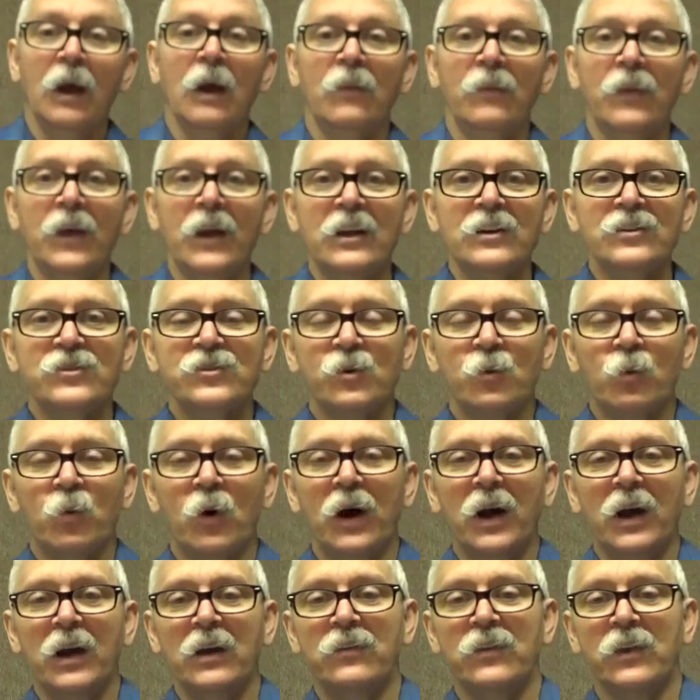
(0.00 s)
that is the
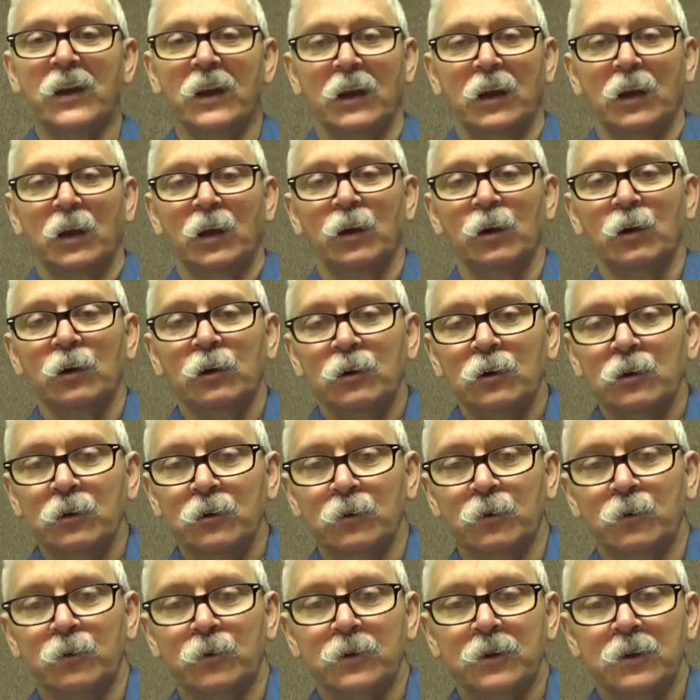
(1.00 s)
way that
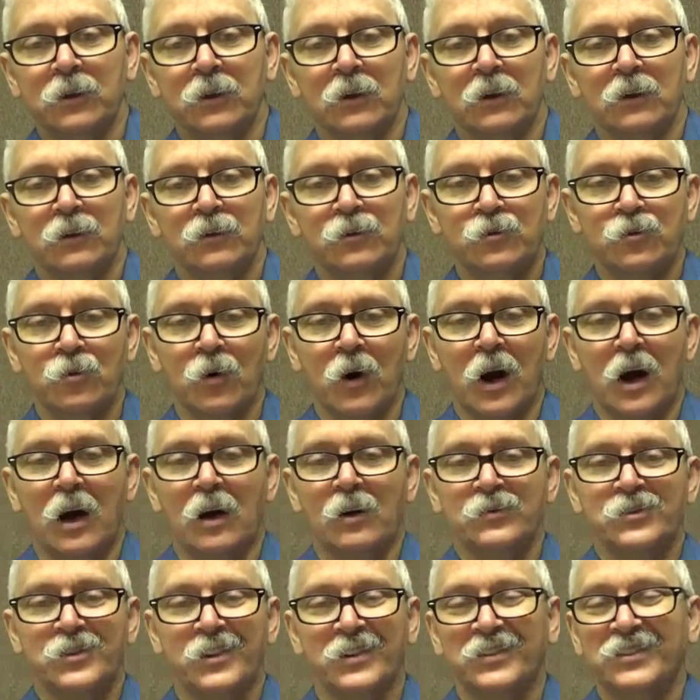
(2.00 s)
Luke
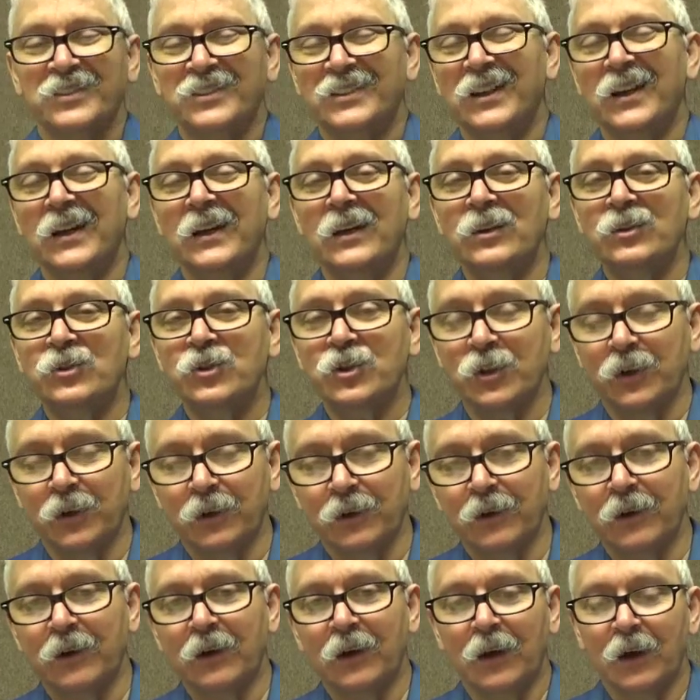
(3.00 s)
draws
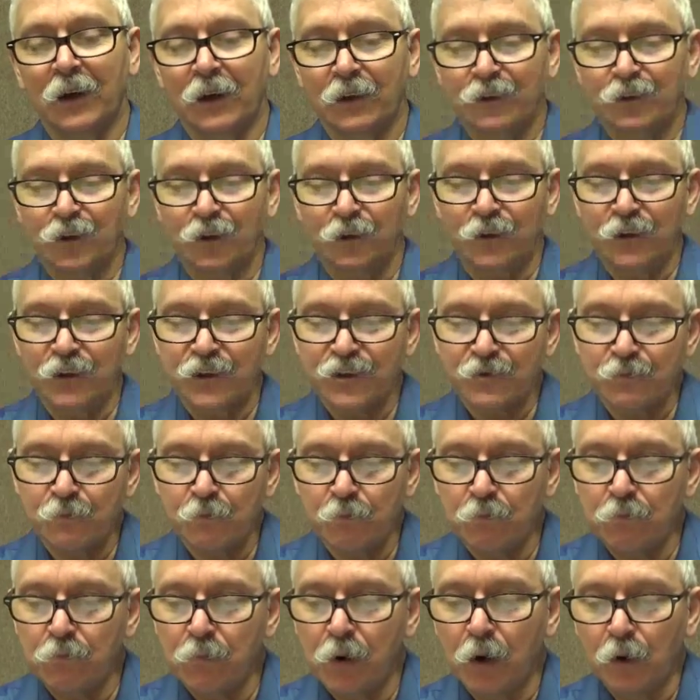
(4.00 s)
attention to this
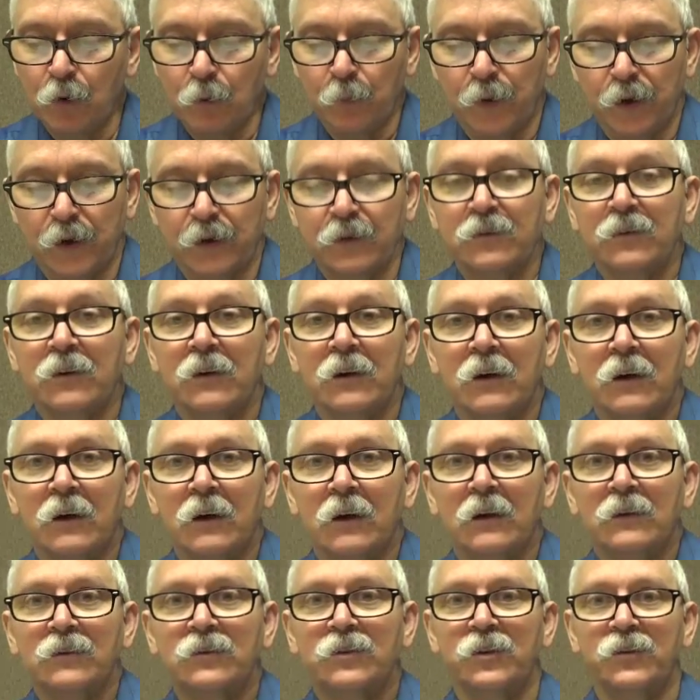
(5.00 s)
moment,
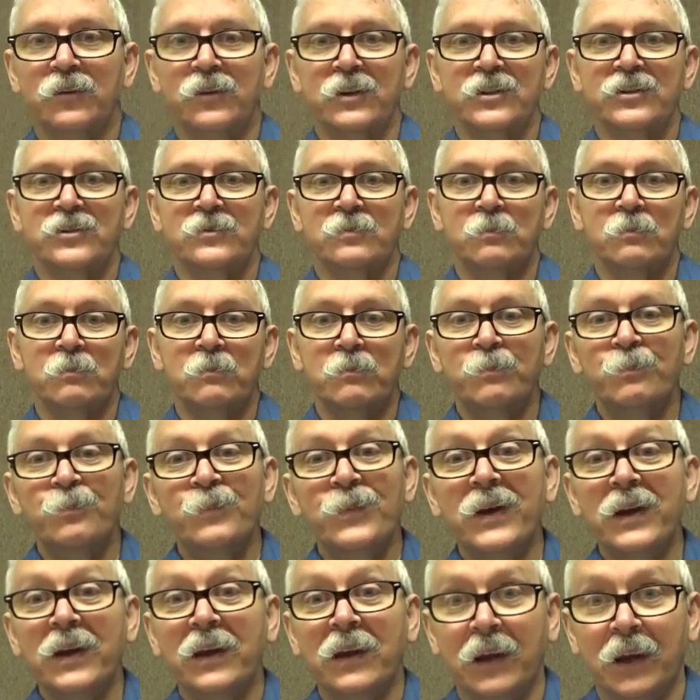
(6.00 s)
to this
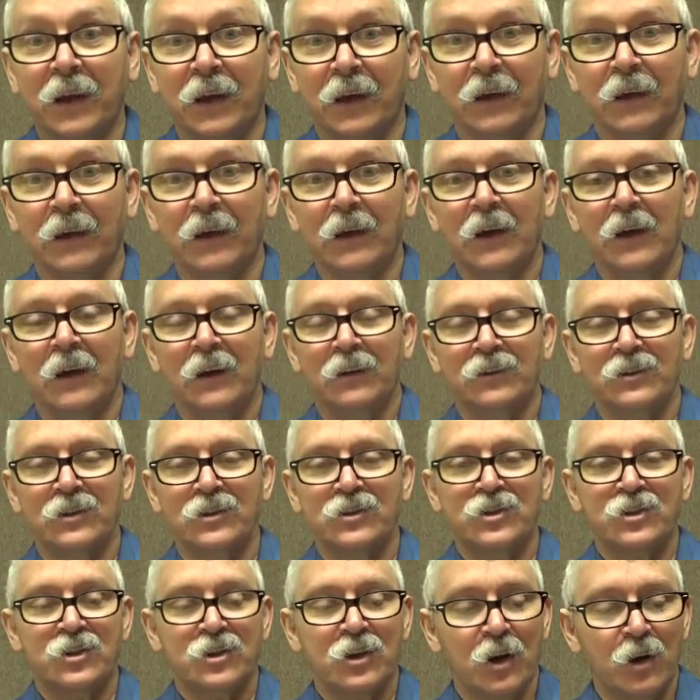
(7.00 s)
meeting, to
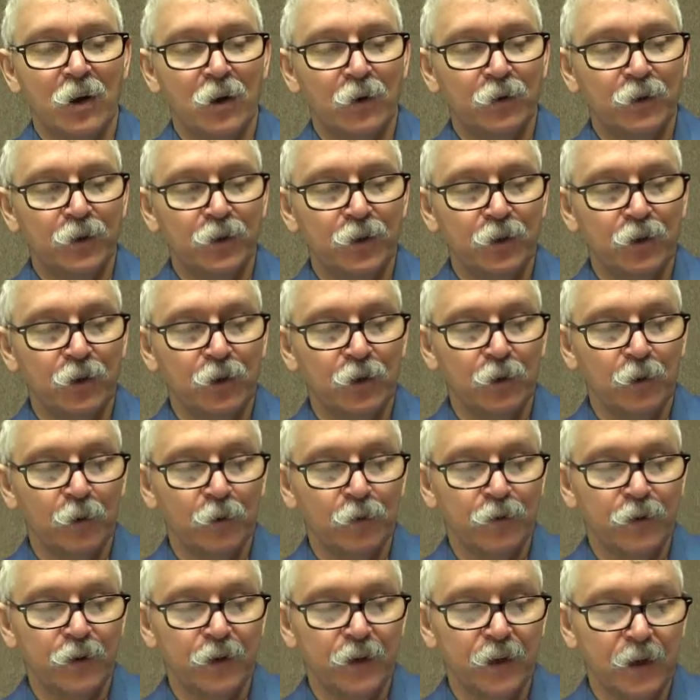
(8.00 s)
show you
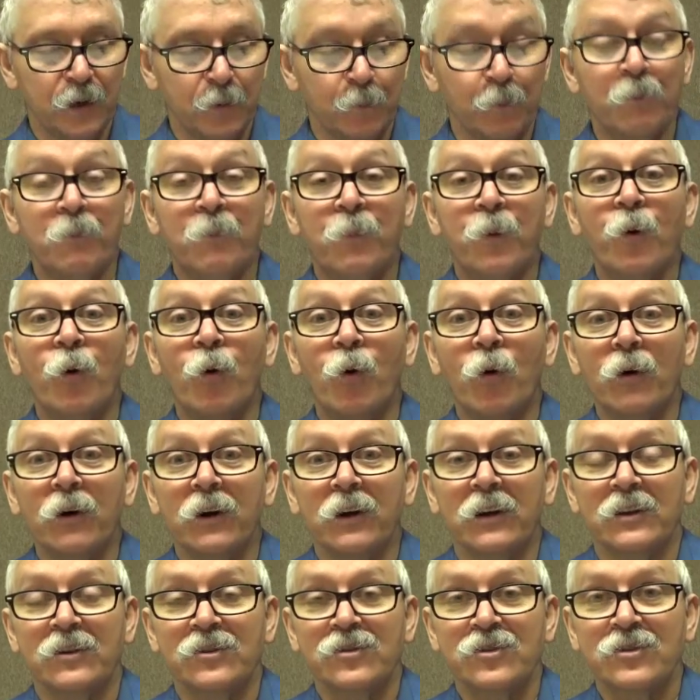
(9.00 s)
the
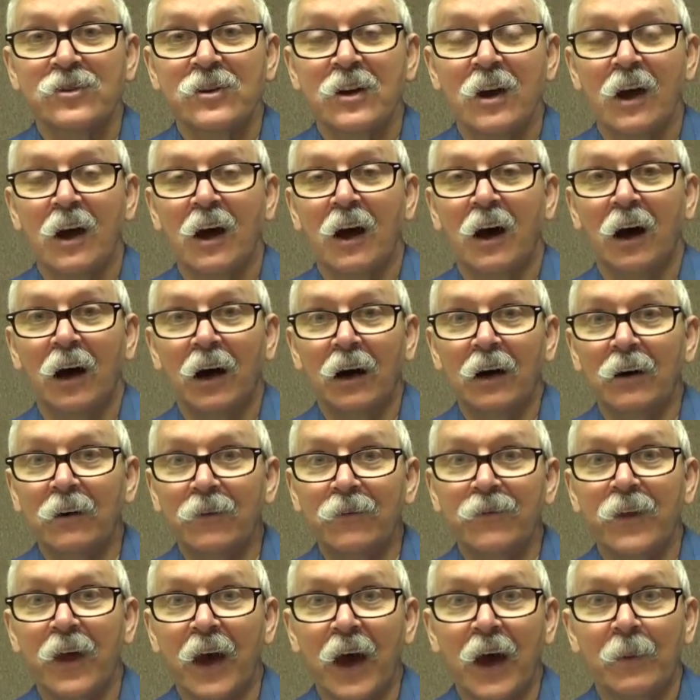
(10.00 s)
importance
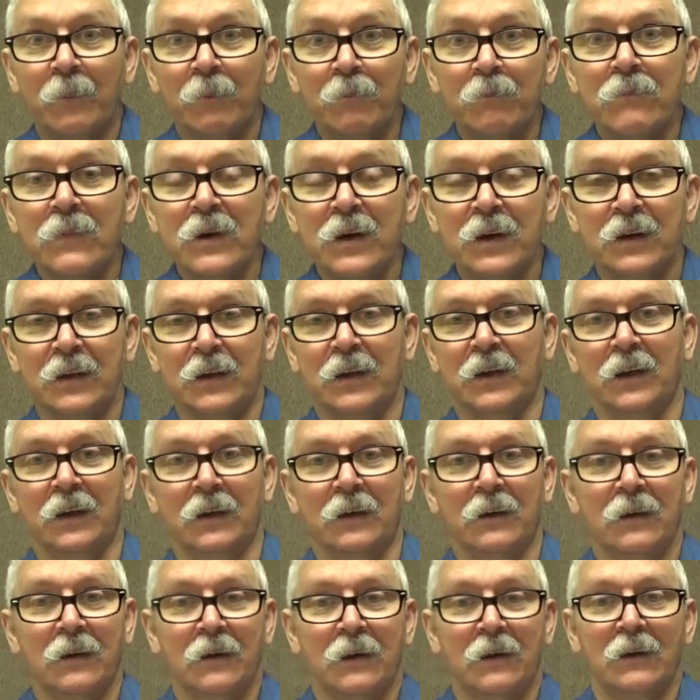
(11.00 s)
of that meeting.
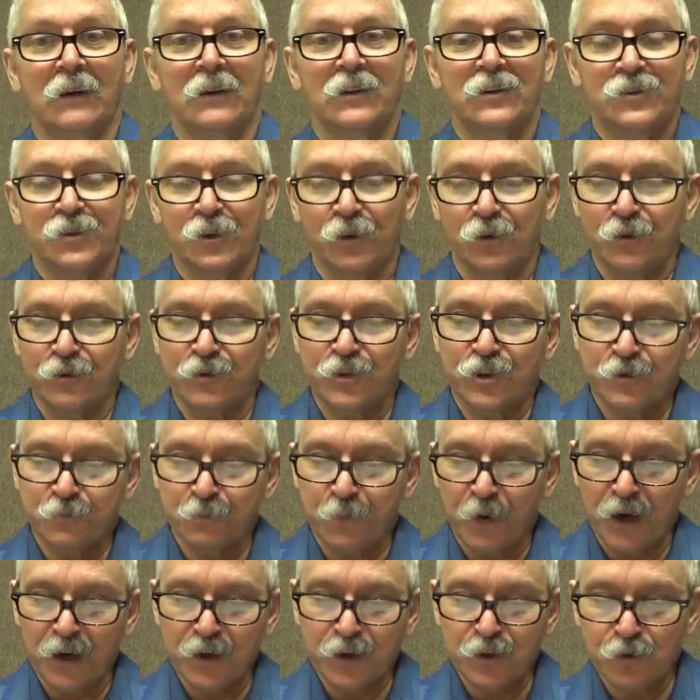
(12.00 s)
So there's
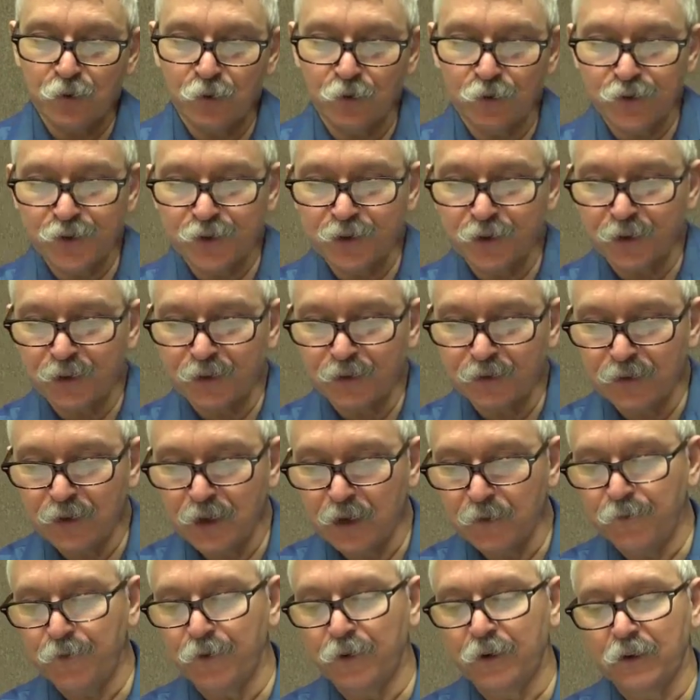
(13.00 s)
special
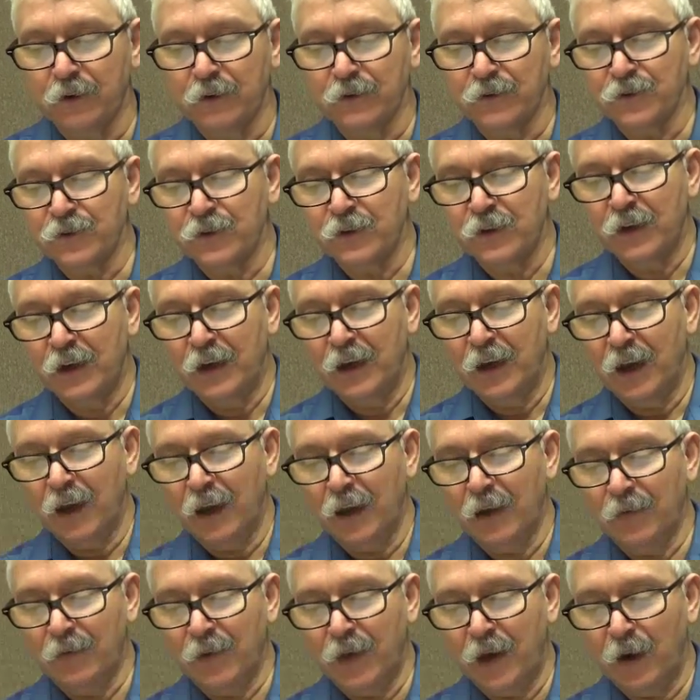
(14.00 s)
significance
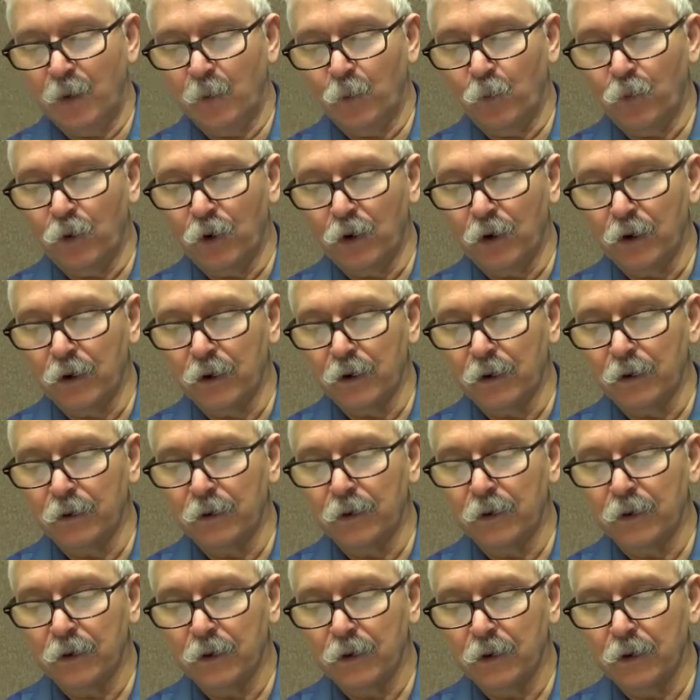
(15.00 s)
in that word,
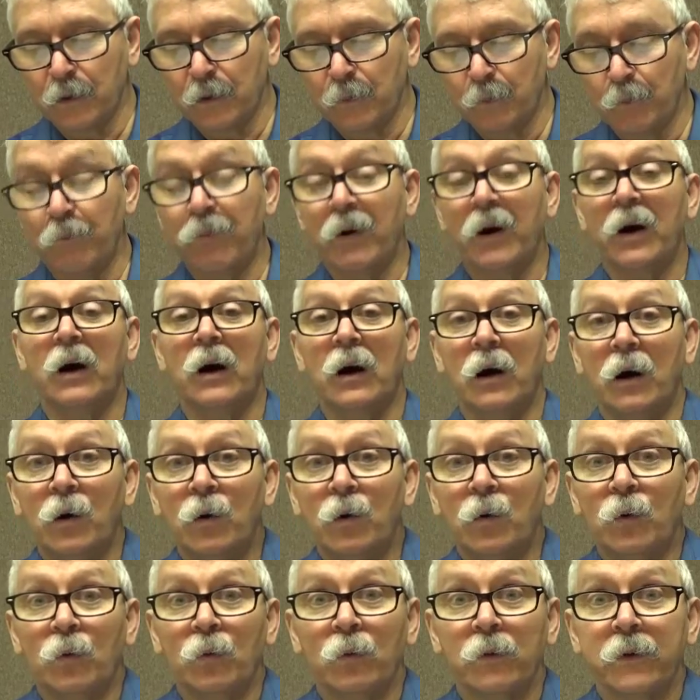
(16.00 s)

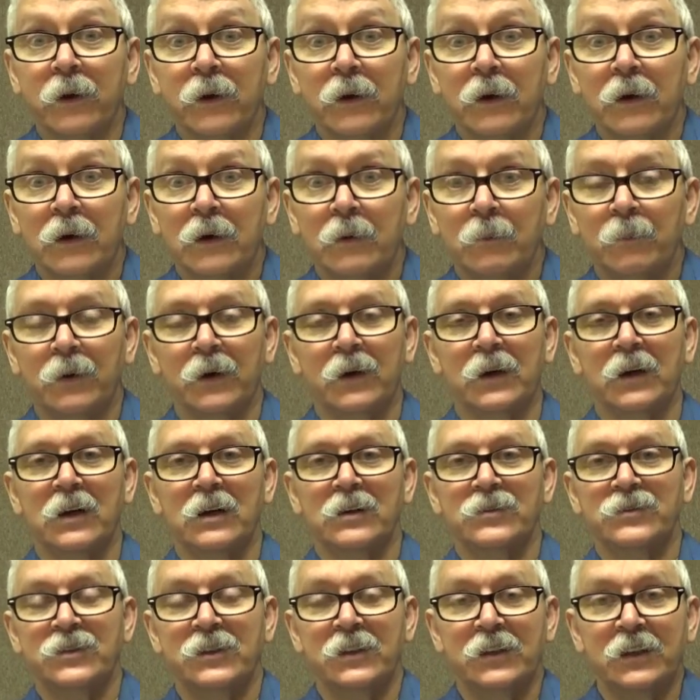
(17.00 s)
behold,
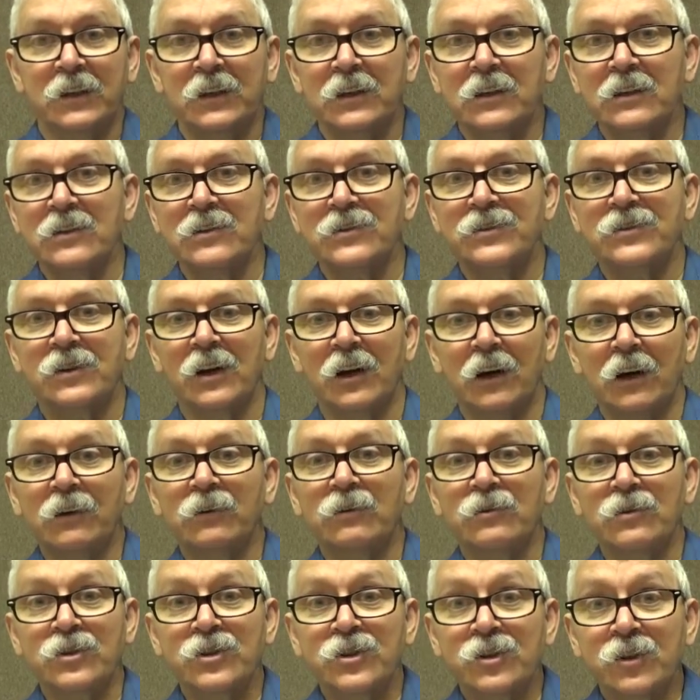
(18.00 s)
because it is
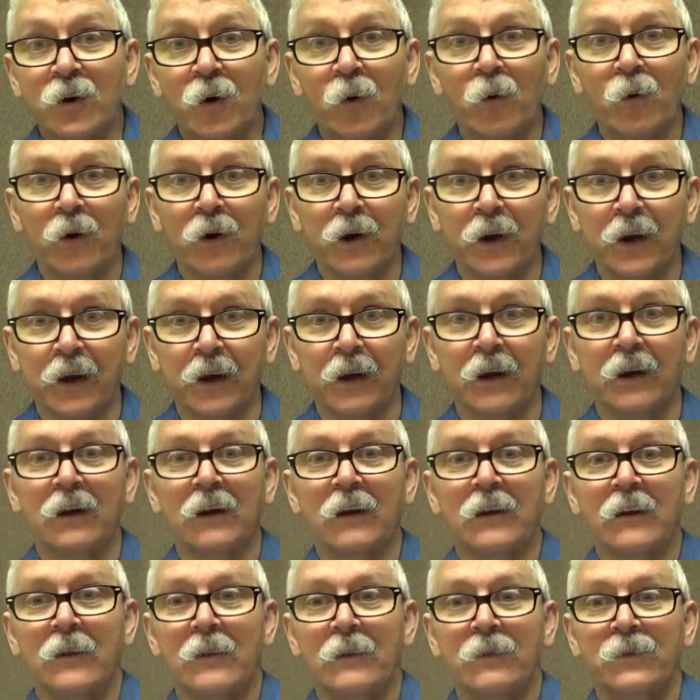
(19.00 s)
underscoring
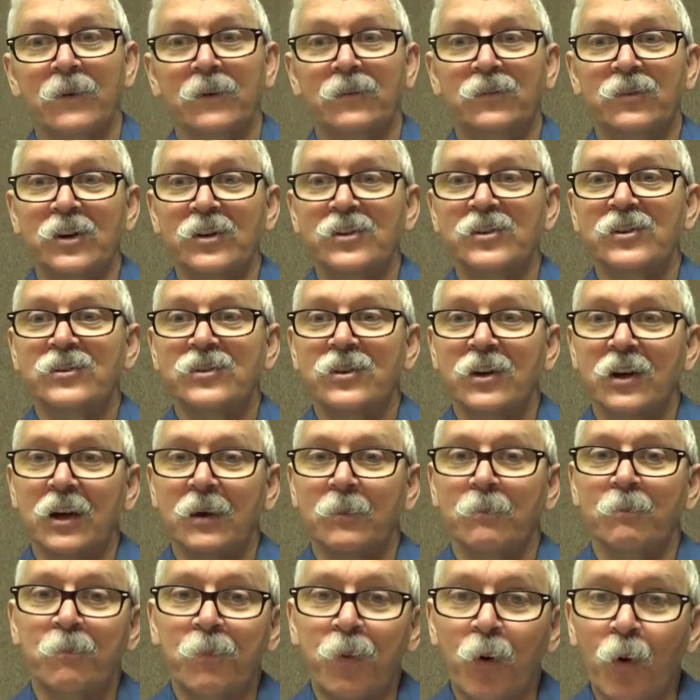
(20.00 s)
that this is an
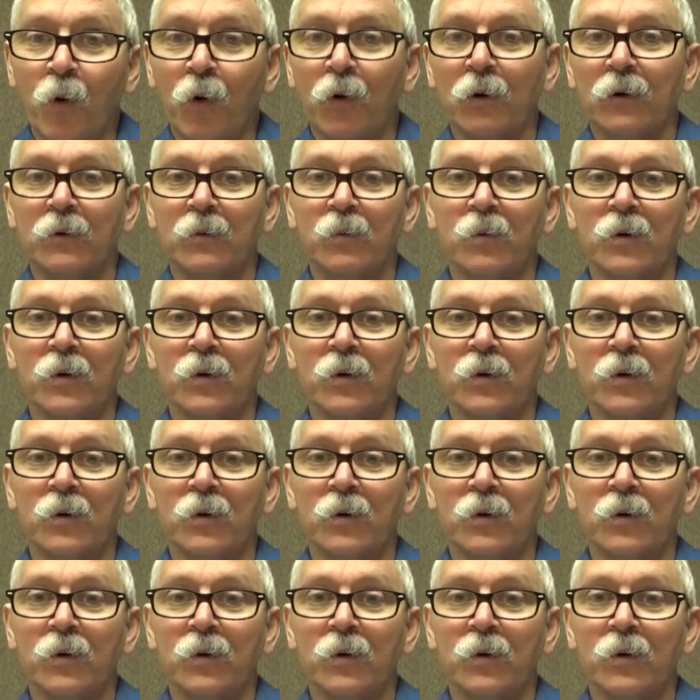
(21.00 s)
important